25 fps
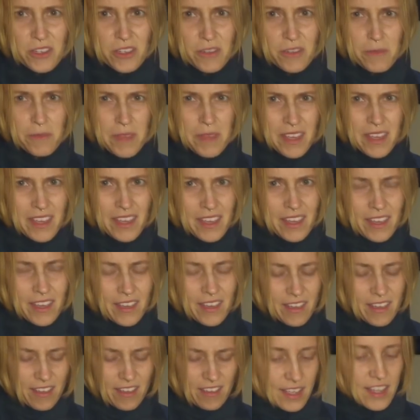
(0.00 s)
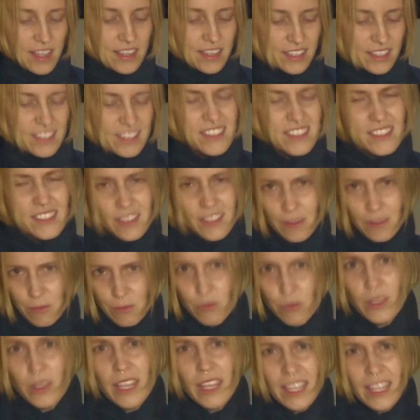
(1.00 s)
on me. This is
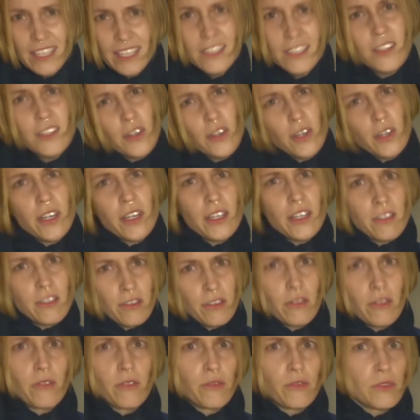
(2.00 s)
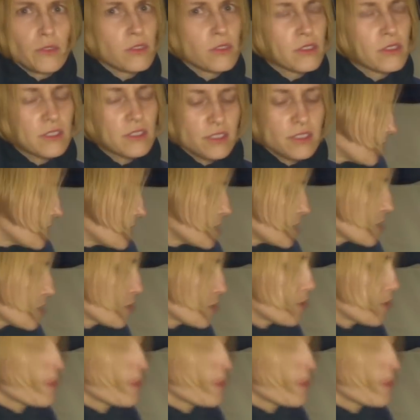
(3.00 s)
some really dirty tofu. Nope,